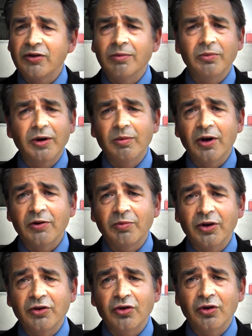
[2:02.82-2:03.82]
simply must
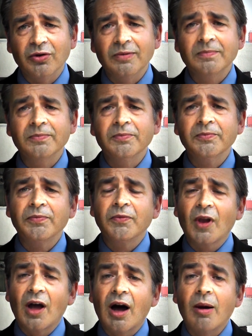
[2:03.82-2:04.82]
be true.
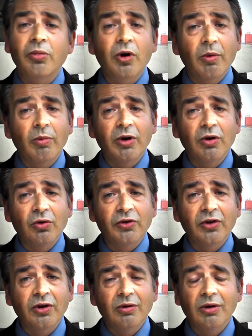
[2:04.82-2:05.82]
I'm probably
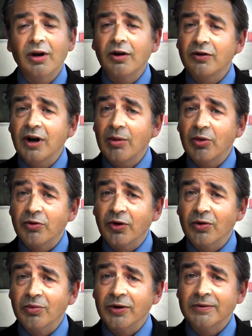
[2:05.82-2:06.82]
also an
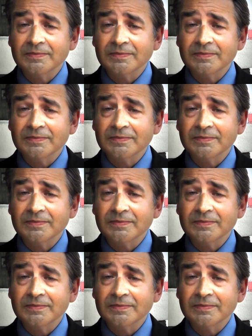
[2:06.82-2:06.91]
Islamophobe.